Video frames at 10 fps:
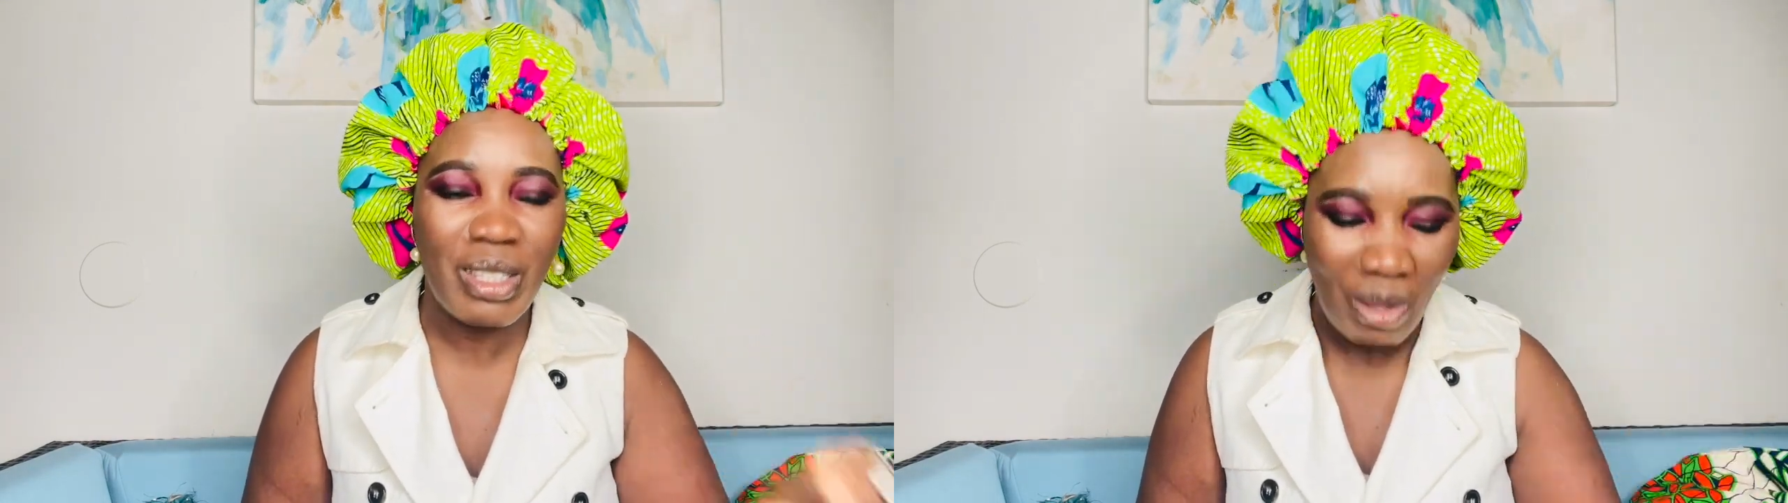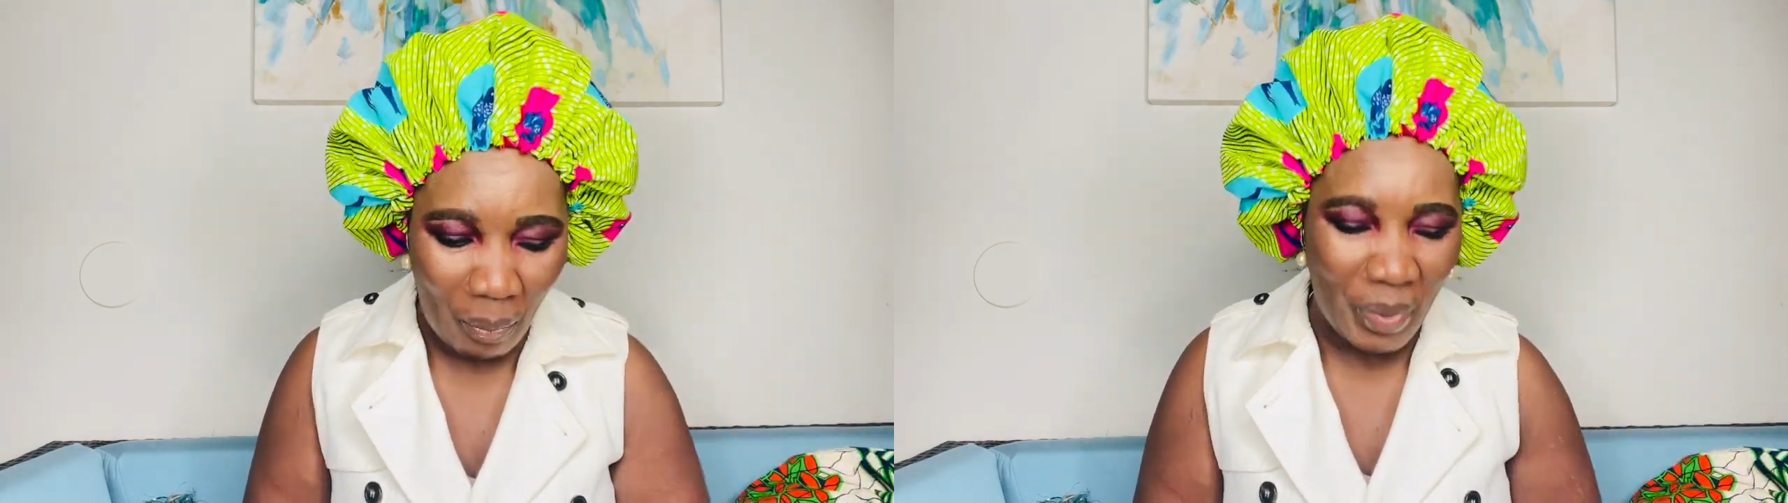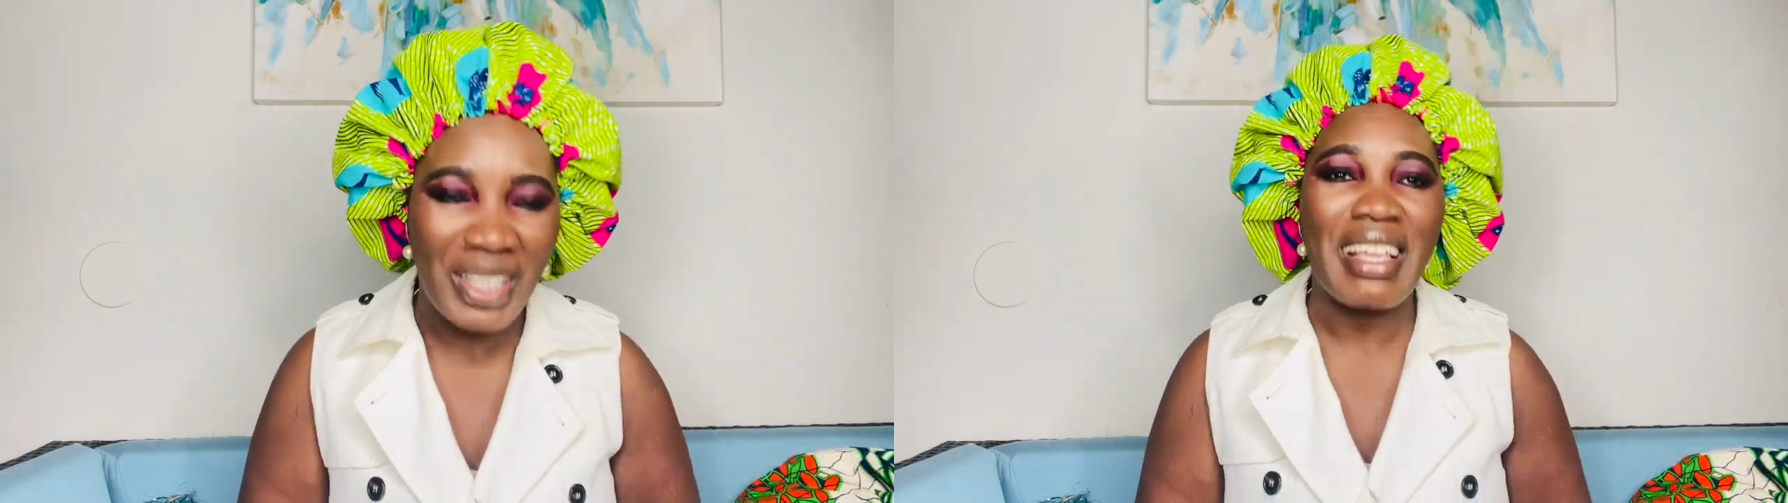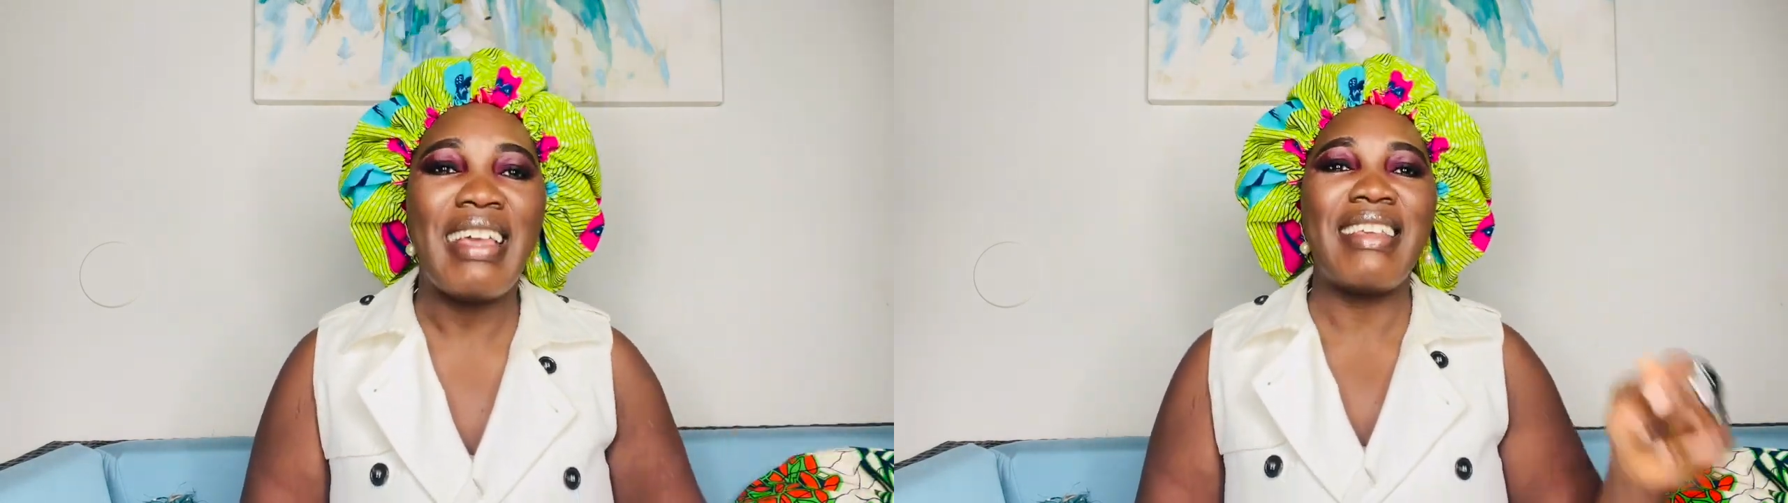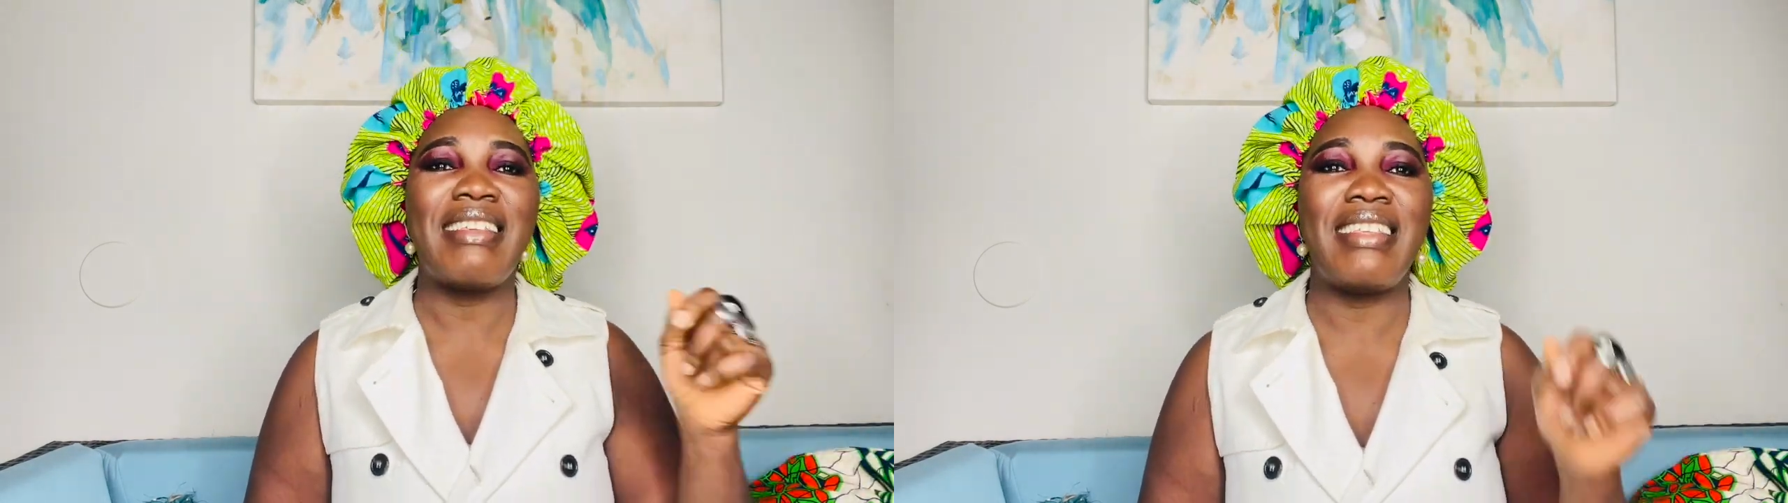topic.
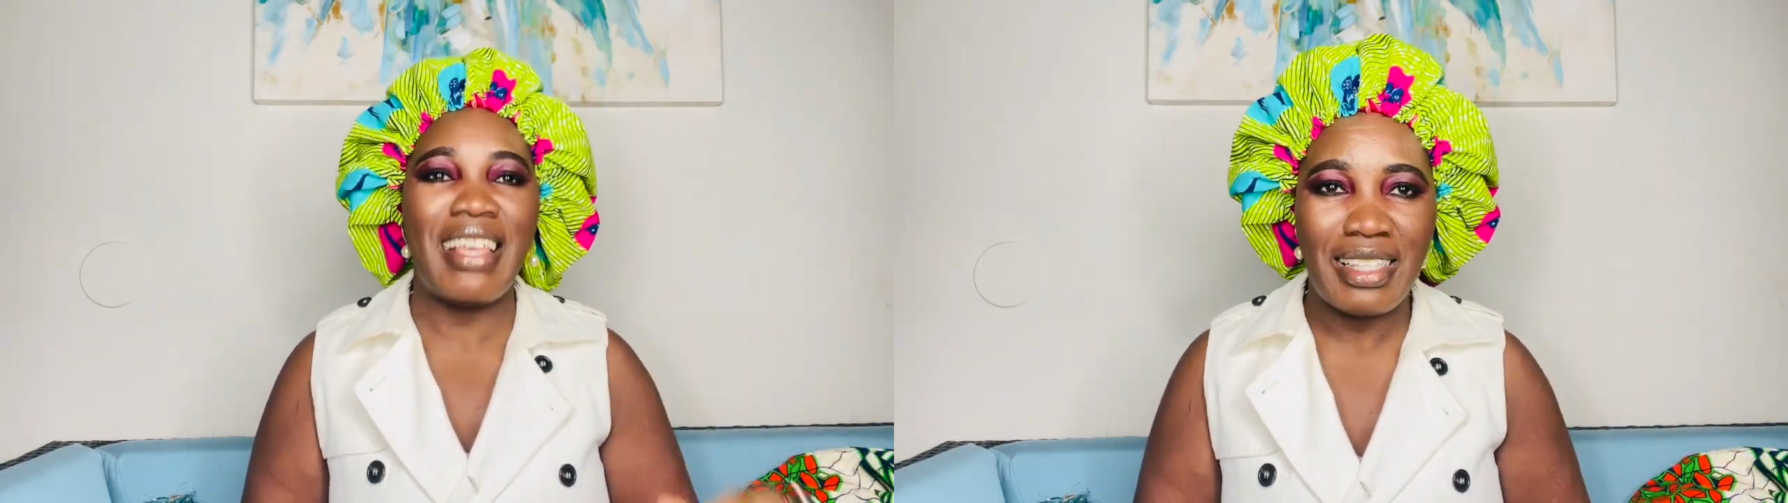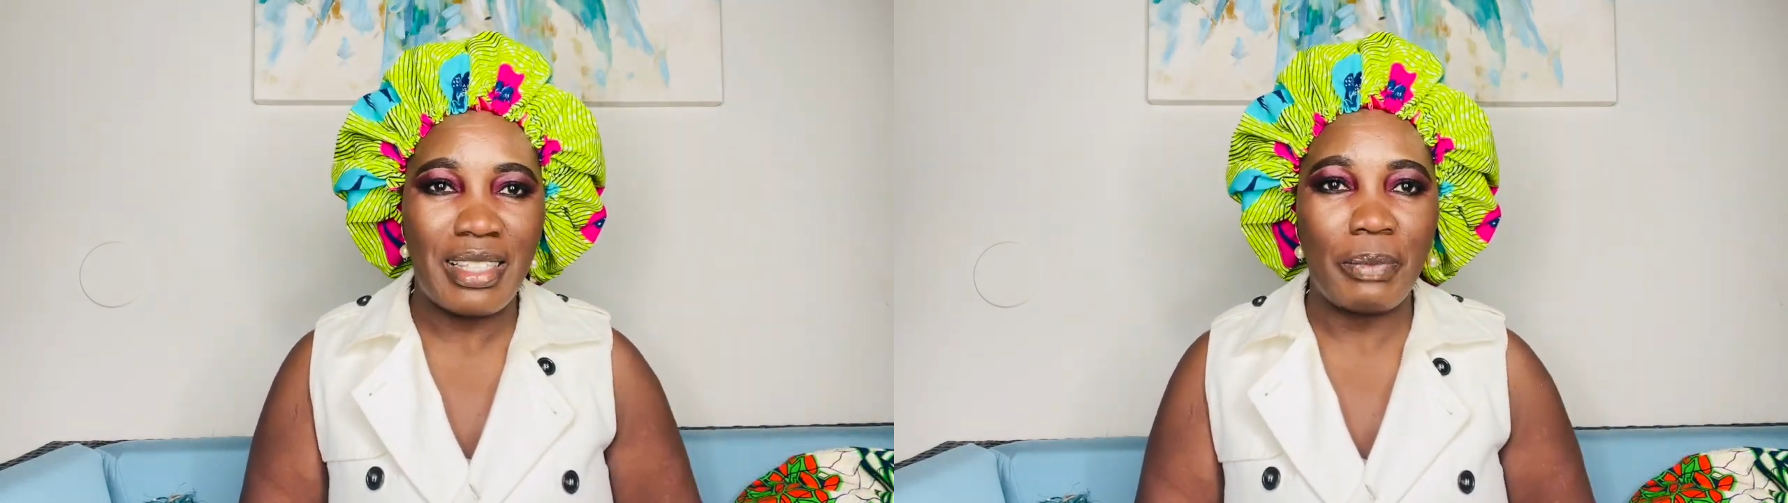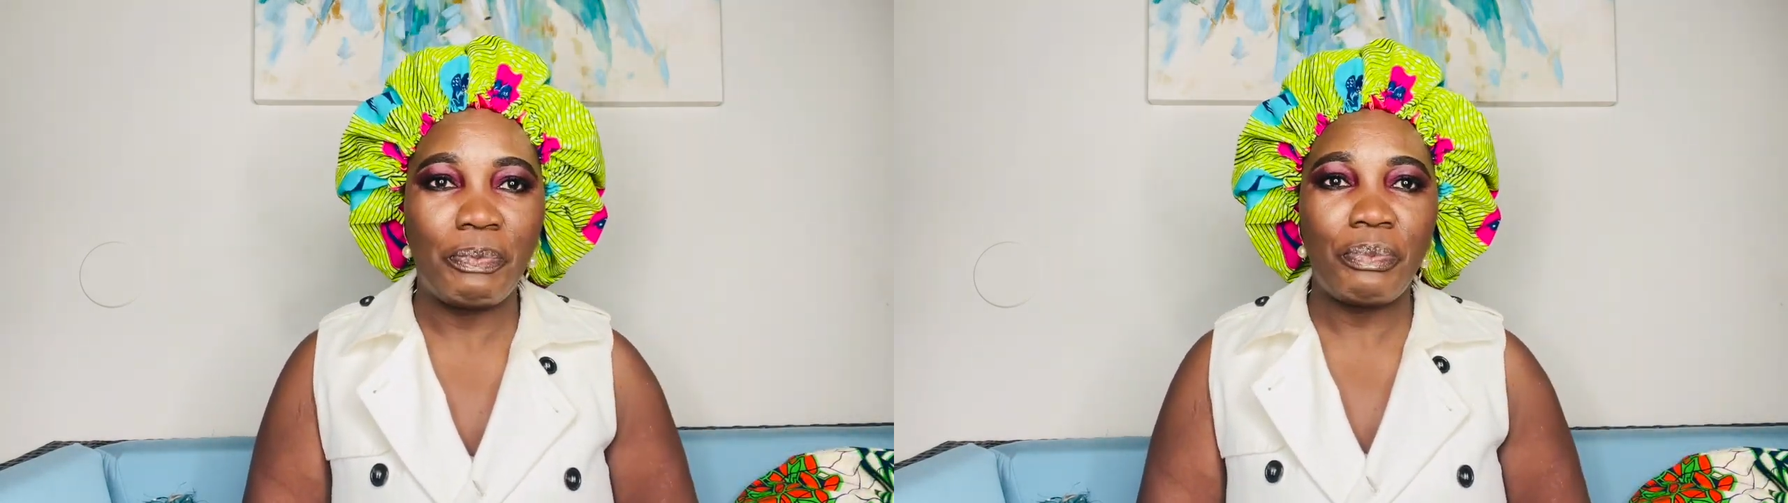Yes.